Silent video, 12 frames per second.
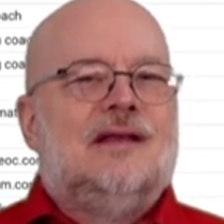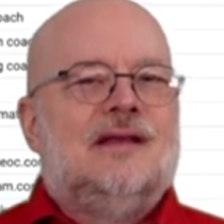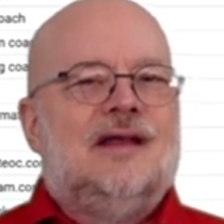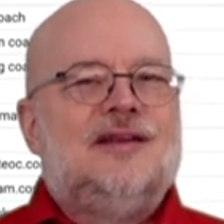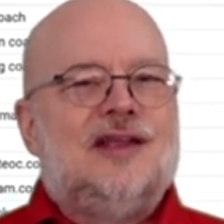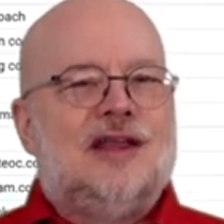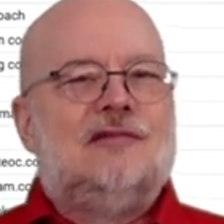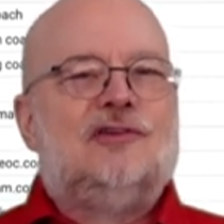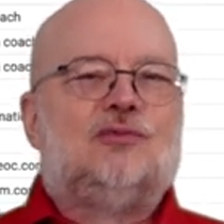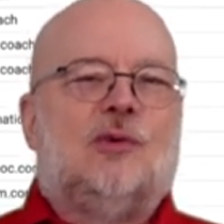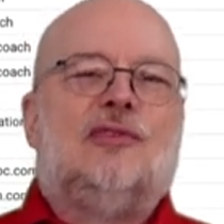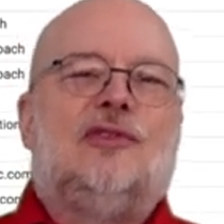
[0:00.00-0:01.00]
And here is
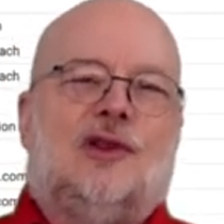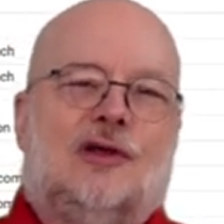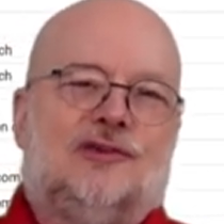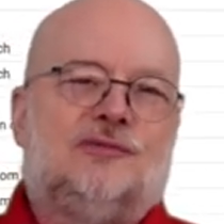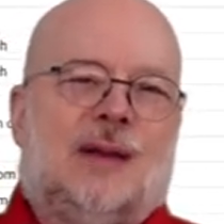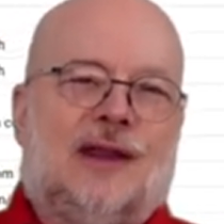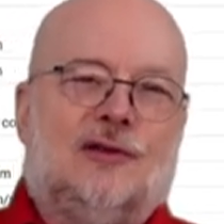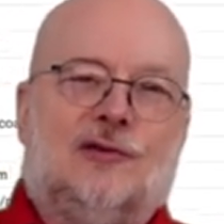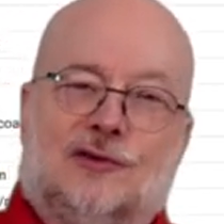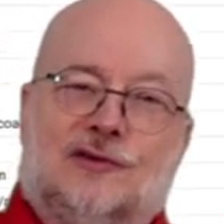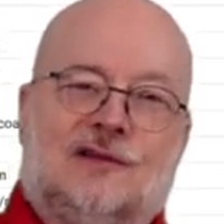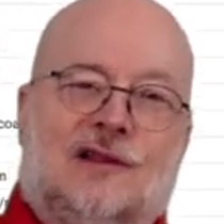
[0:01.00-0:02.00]
what the knowledge panel
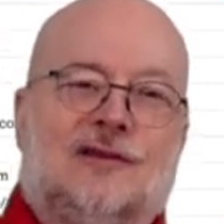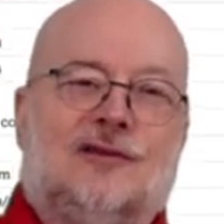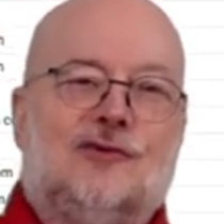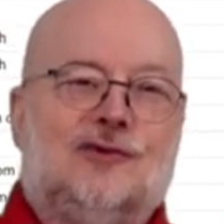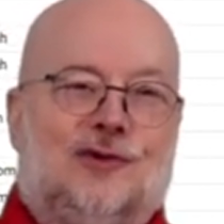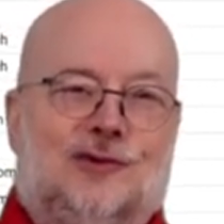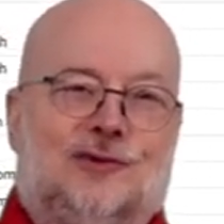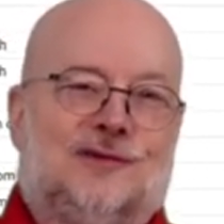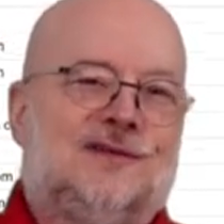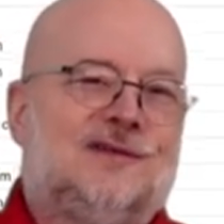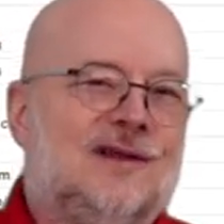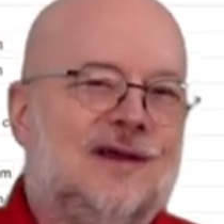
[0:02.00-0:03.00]
looks like on Google
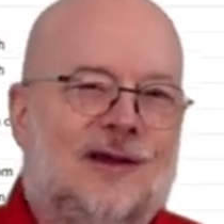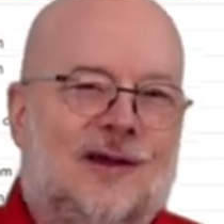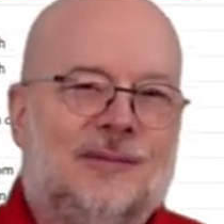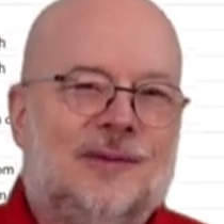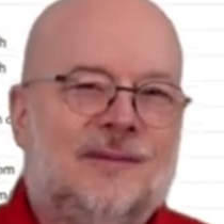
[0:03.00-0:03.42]
SERP,